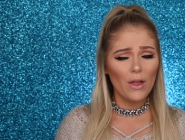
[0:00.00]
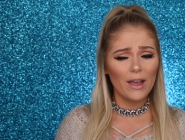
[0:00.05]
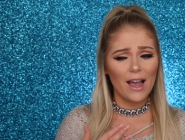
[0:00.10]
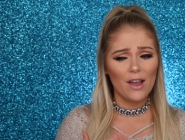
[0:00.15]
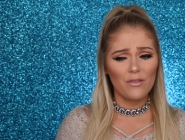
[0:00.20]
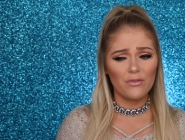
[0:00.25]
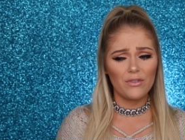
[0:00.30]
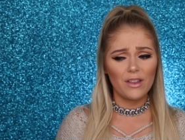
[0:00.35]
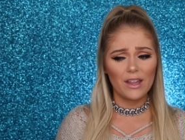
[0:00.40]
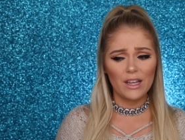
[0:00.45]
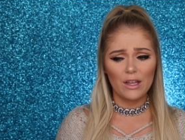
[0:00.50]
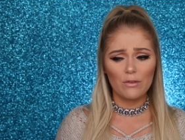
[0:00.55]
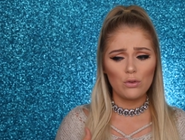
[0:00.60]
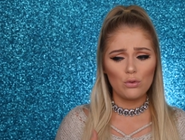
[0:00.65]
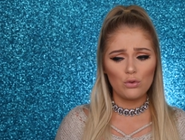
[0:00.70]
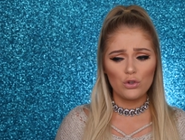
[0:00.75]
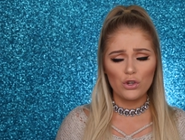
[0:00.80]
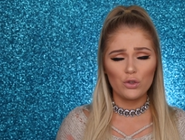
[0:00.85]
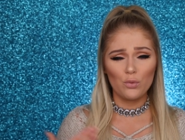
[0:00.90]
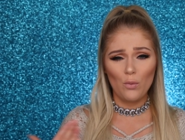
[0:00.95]
Like I feel like if
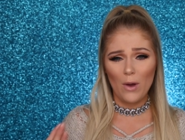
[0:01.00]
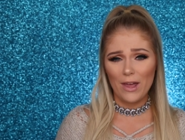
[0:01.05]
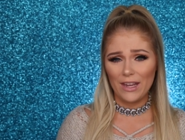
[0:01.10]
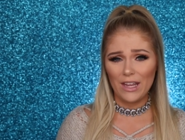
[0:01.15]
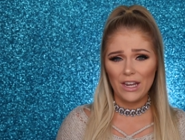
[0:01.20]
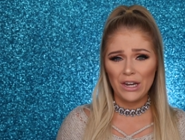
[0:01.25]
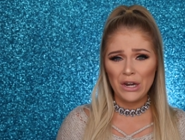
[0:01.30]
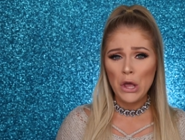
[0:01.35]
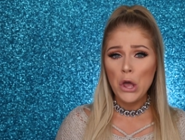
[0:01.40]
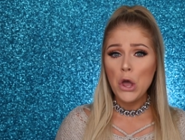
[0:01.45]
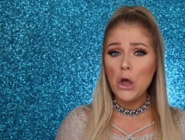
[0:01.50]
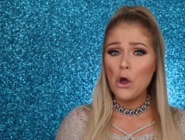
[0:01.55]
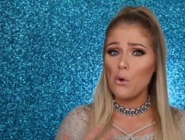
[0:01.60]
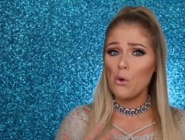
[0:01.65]
you just went in